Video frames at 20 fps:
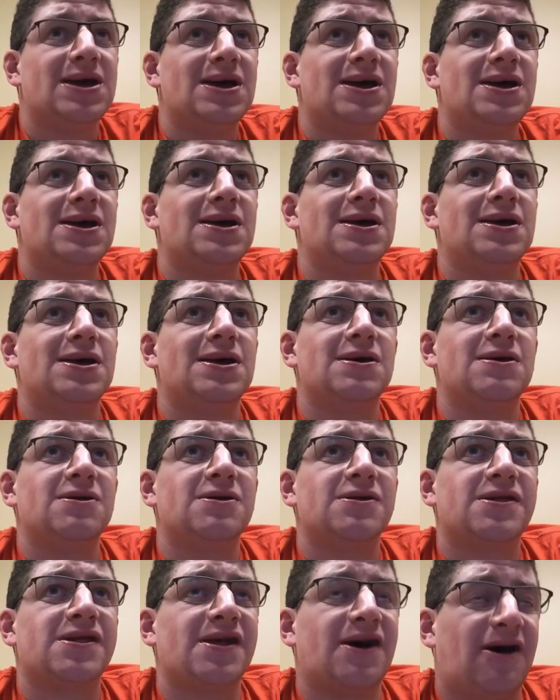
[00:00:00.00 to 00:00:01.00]
So
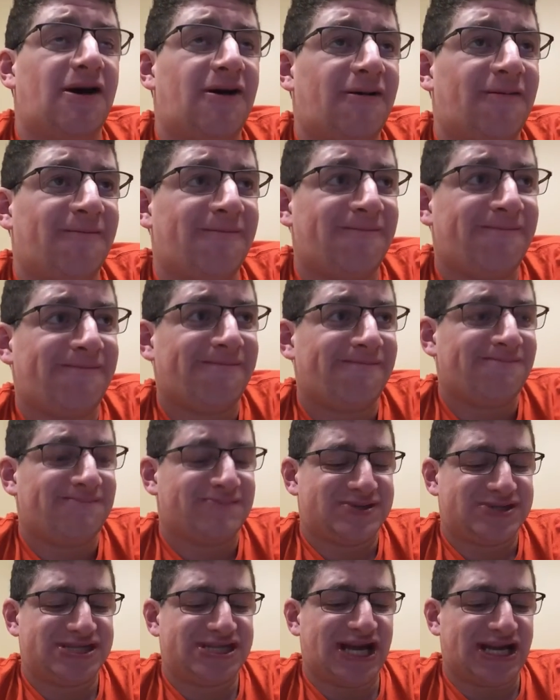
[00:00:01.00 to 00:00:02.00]

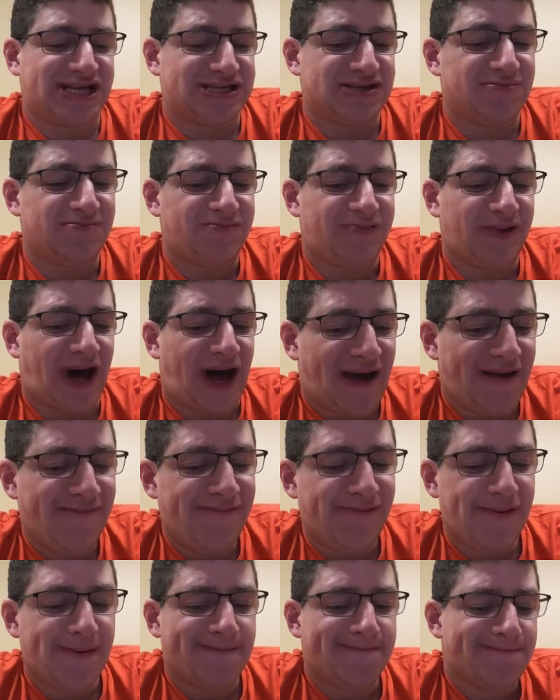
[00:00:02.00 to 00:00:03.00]
6-5,
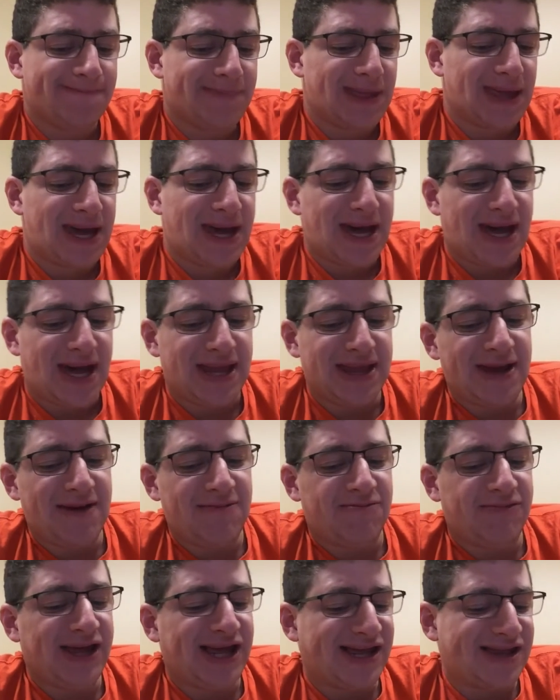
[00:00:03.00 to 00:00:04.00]
and then Week
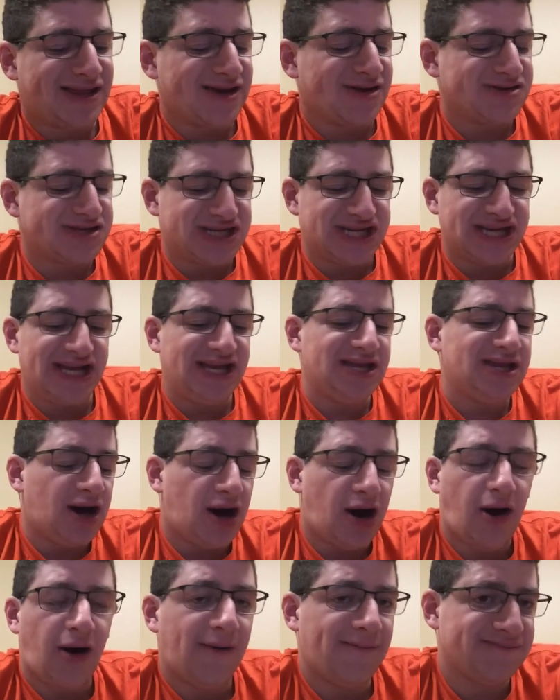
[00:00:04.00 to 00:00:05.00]
13, home to
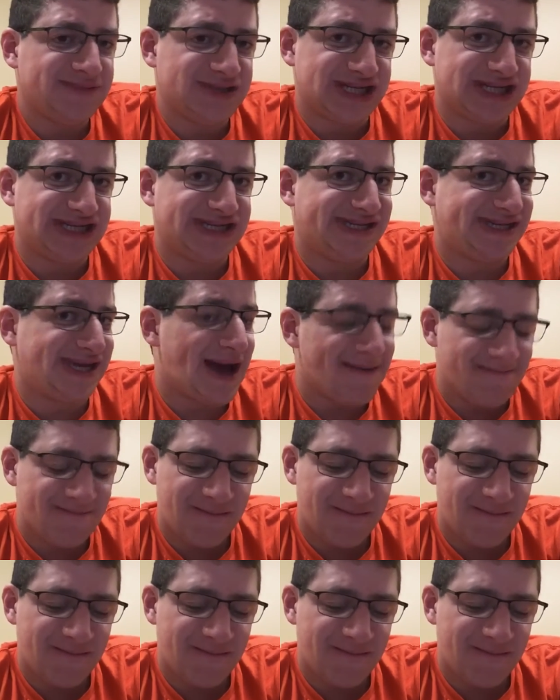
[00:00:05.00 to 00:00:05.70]
Denver.